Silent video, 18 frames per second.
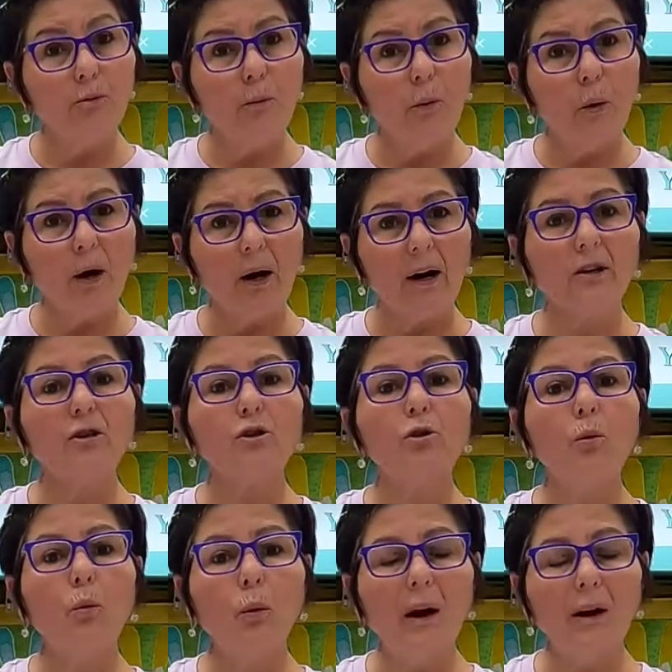more
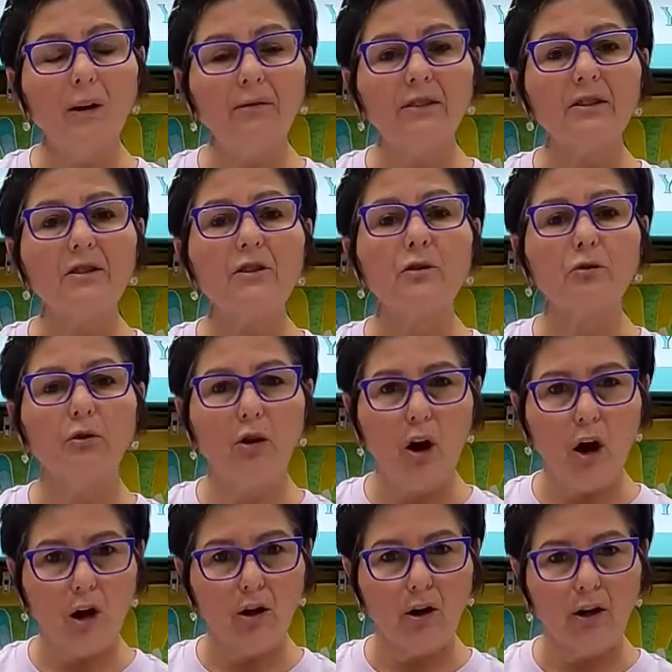12-inch or
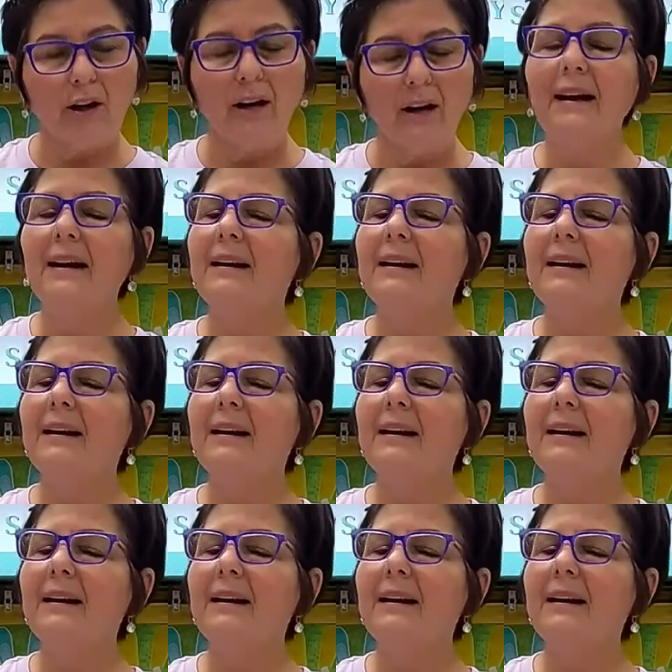longer.